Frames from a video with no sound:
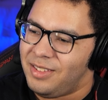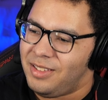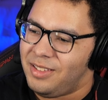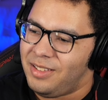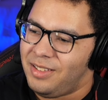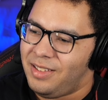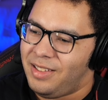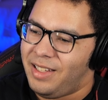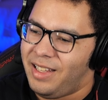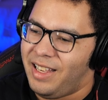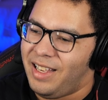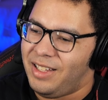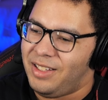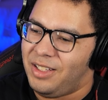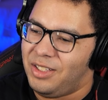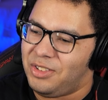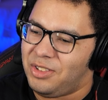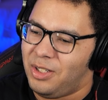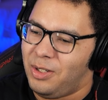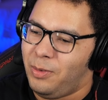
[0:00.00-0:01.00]
Yeah,
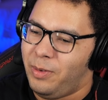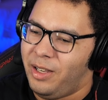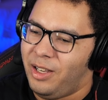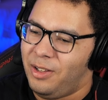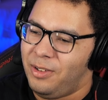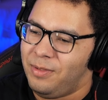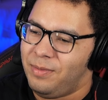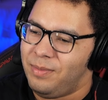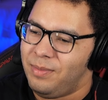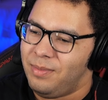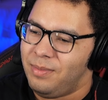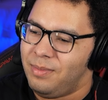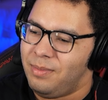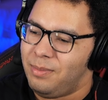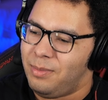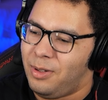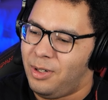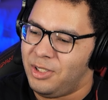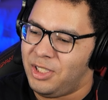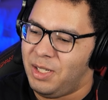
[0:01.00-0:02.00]
this is going well.
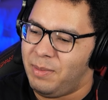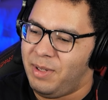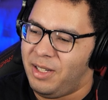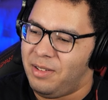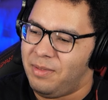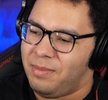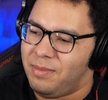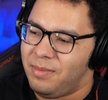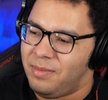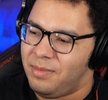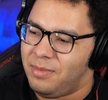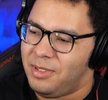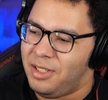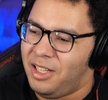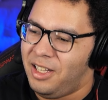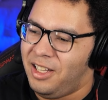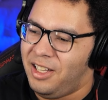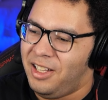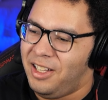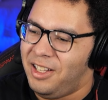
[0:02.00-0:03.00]
Poor Jimmy.
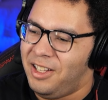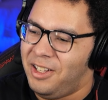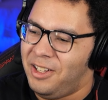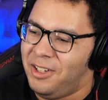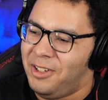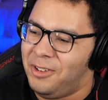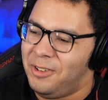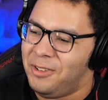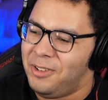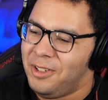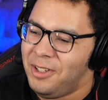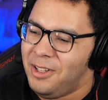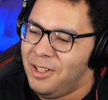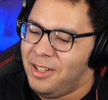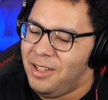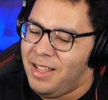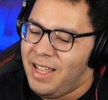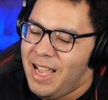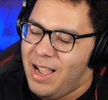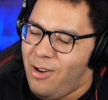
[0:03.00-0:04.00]
No!
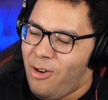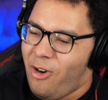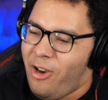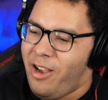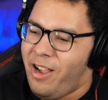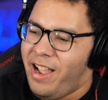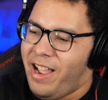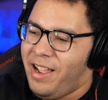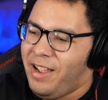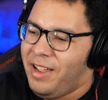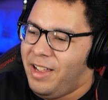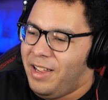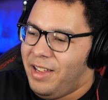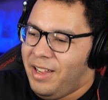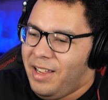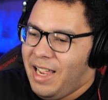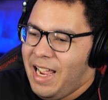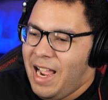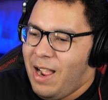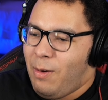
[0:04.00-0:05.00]

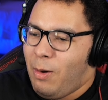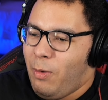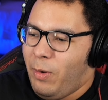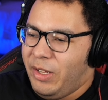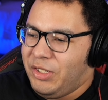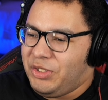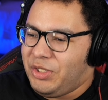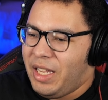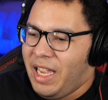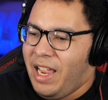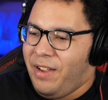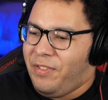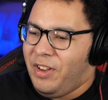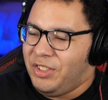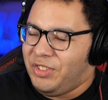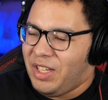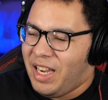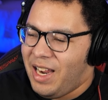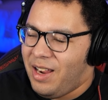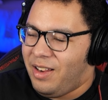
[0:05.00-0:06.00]
How will we save
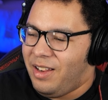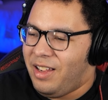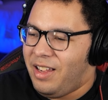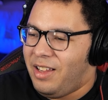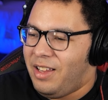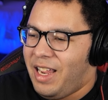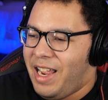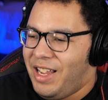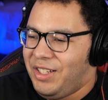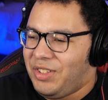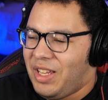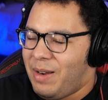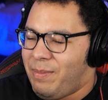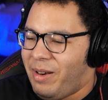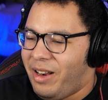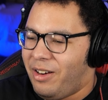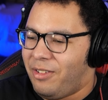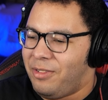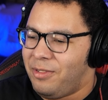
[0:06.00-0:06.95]
his eyebrow?